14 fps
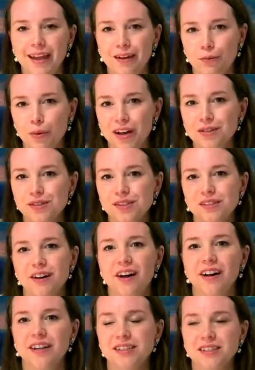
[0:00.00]
when you
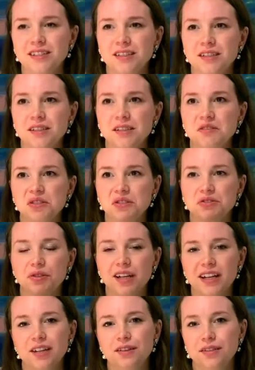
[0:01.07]
start
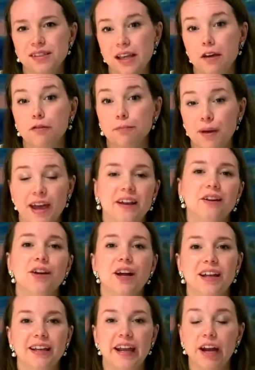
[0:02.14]
treating yourself better
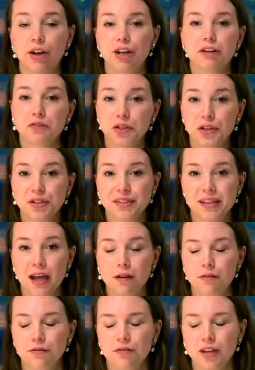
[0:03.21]
and caring for
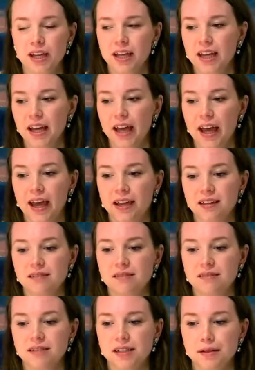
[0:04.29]
yourself
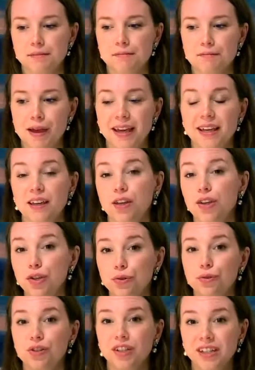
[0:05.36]
and making
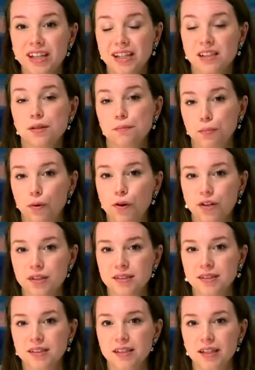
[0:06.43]
your needs
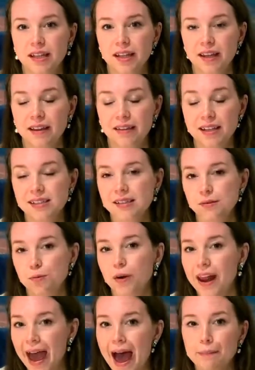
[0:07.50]
important, this is
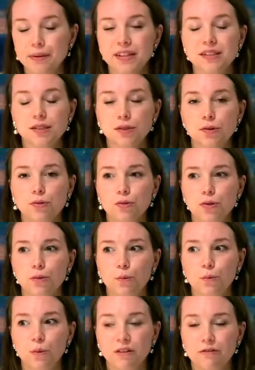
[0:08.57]
what happens.
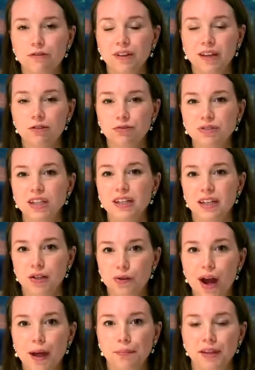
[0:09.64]
You will feel really
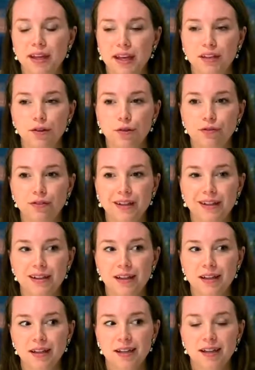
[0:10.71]
crappy and you
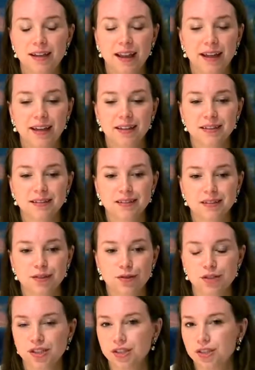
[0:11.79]
feel like
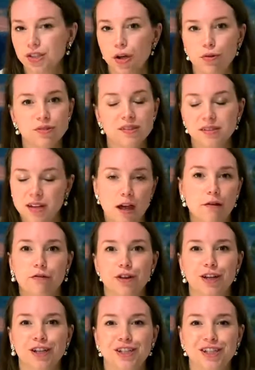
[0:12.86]
you're so
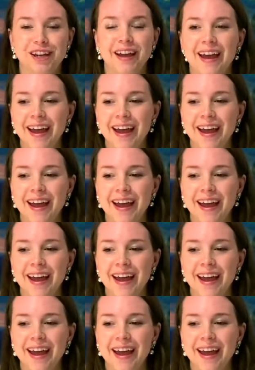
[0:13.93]
selfish.